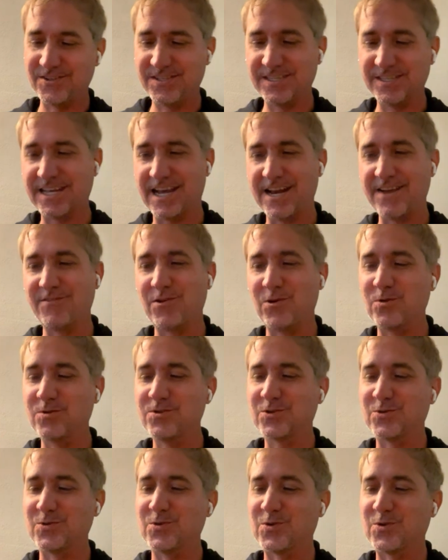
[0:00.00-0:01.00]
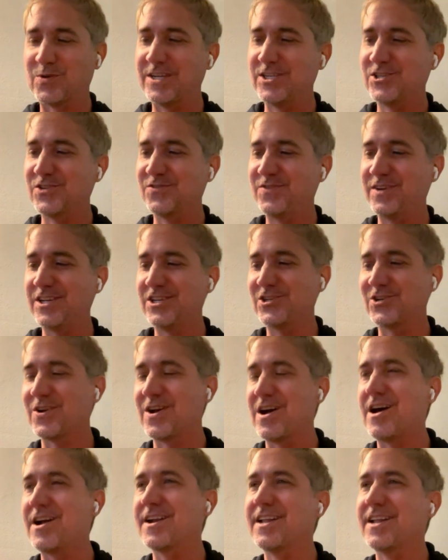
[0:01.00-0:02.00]
there's this kind of old school creature
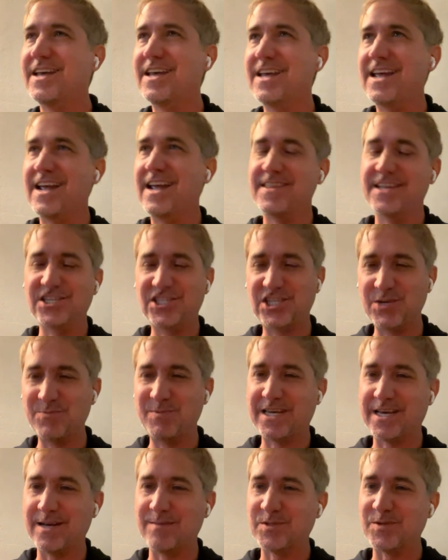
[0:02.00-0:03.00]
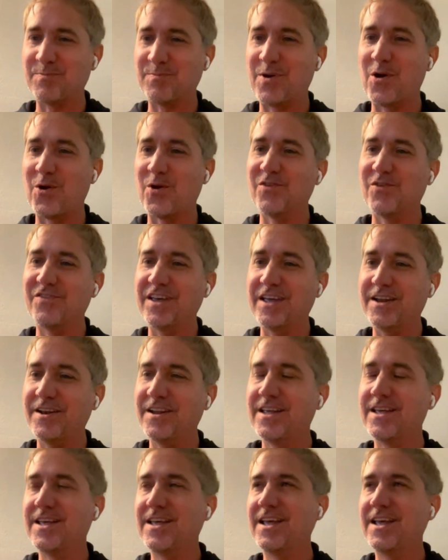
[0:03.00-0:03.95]
feature on, and then she becomes a part of it.